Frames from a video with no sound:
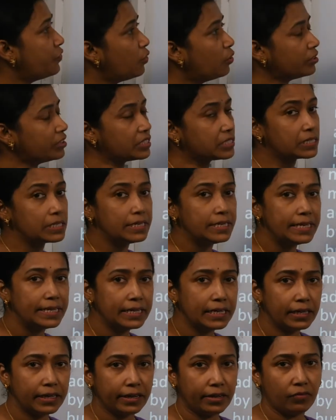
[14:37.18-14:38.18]
fourth is
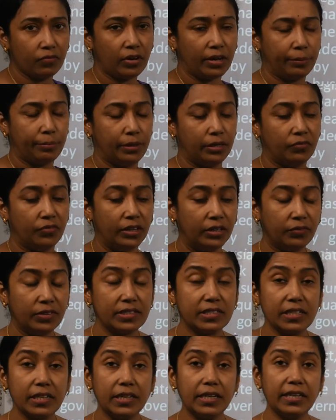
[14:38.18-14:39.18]
legal environment. When
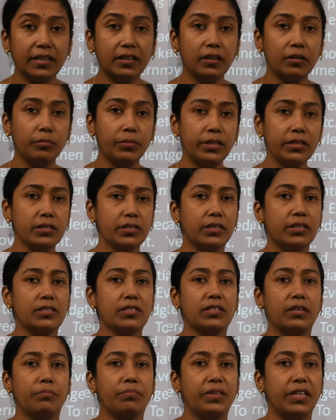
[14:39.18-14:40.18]
we say legal means it
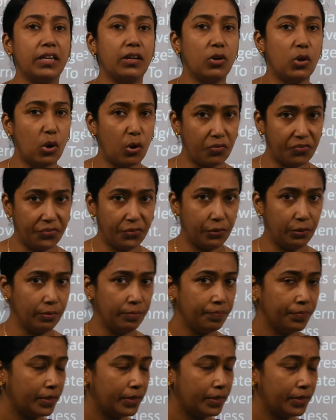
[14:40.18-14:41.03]
is something lawful,